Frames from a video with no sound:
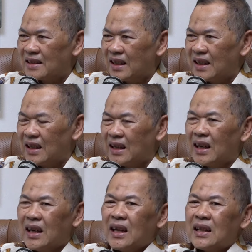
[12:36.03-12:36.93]
The
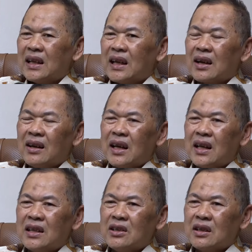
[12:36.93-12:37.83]
call
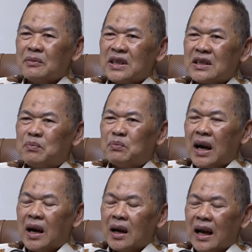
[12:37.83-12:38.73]
in Europe is
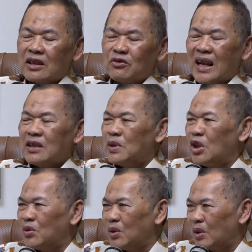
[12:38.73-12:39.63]
advanced
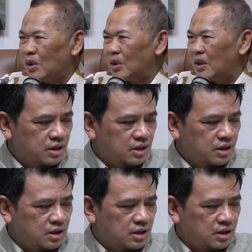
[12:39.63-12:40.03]
biofuel.